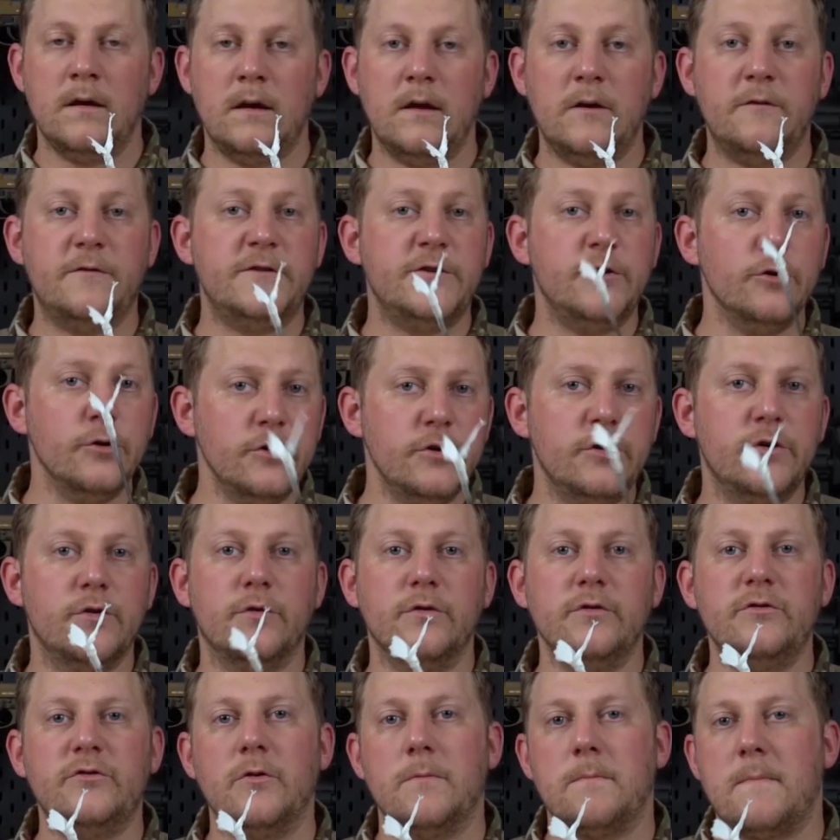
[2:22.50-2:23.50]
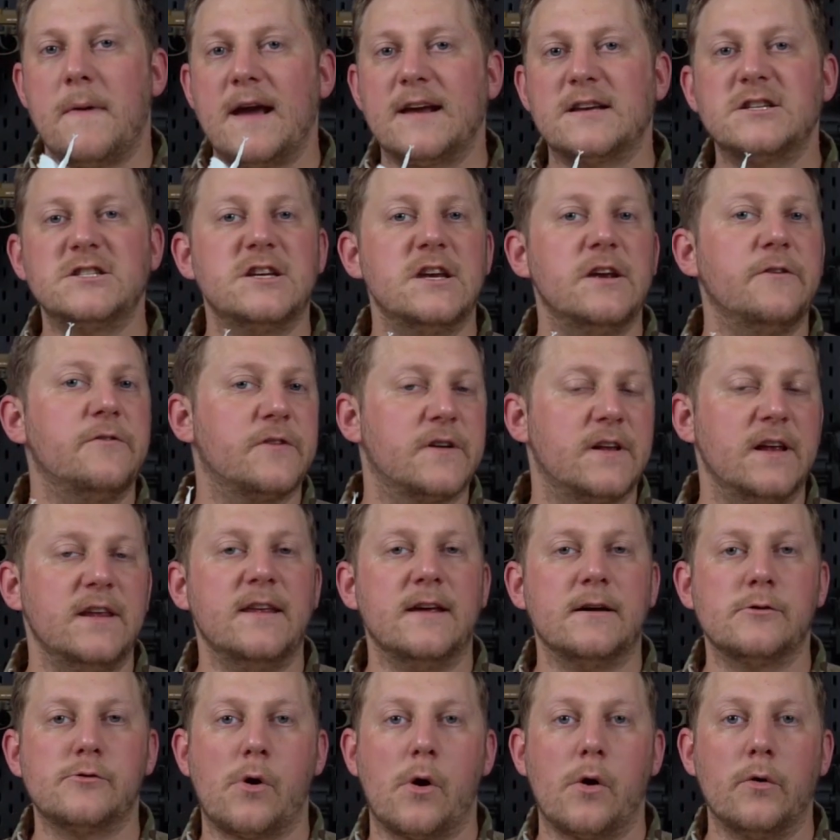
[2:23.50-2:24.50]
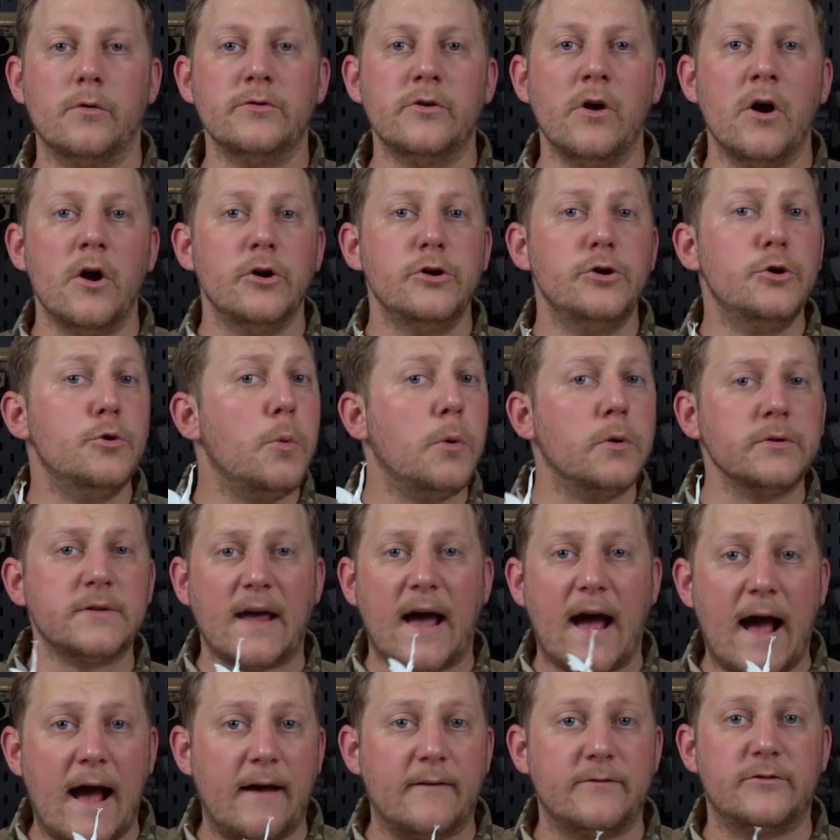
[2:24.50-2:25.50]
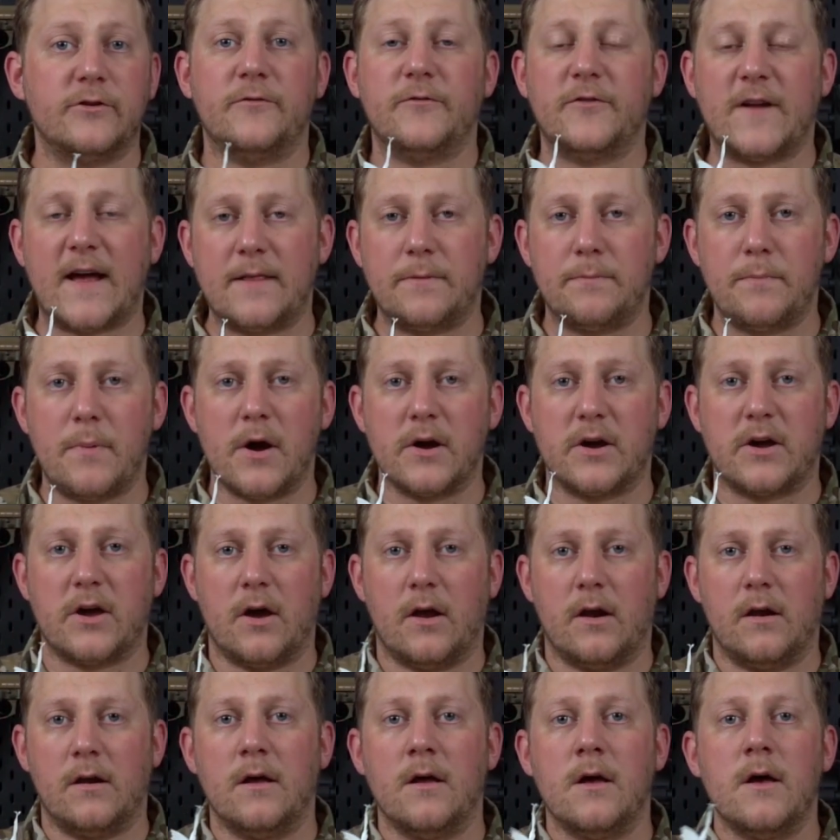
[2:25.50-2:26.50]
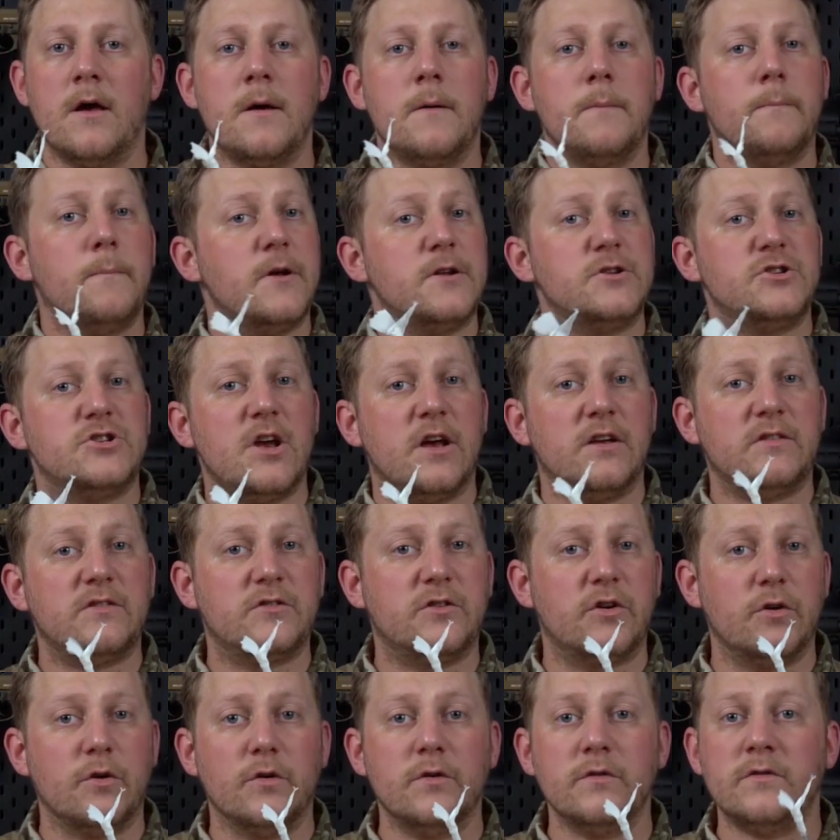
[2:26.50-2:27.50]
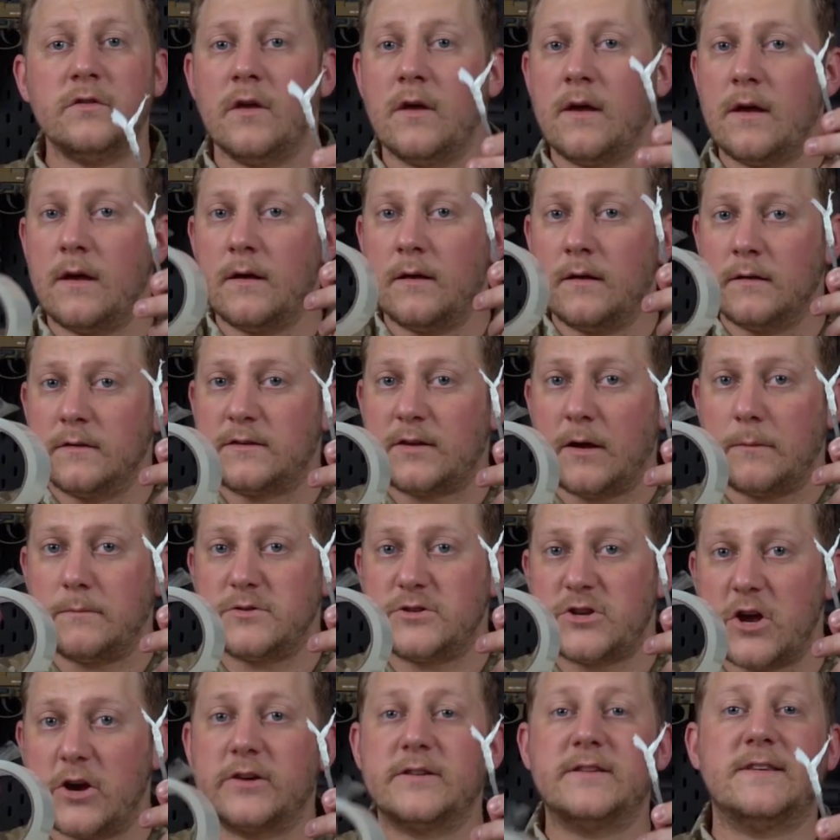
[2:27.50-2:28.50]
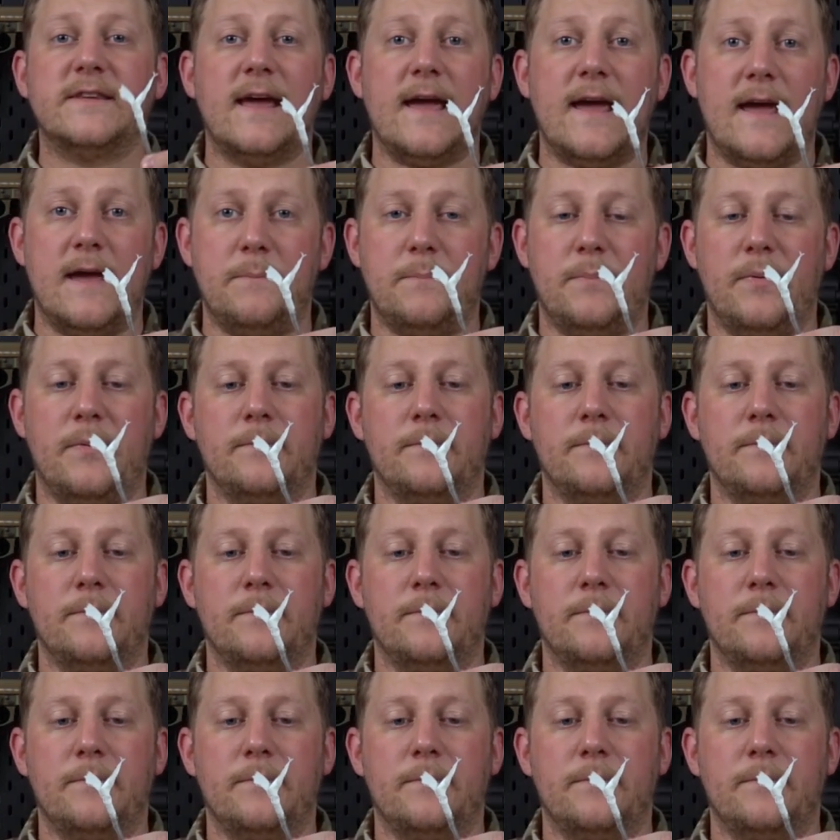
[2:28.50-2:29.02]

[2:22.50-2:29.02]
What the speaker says: If you use a makeshift cleaning rod, you won't have the flat buckle, but just use some duct tape.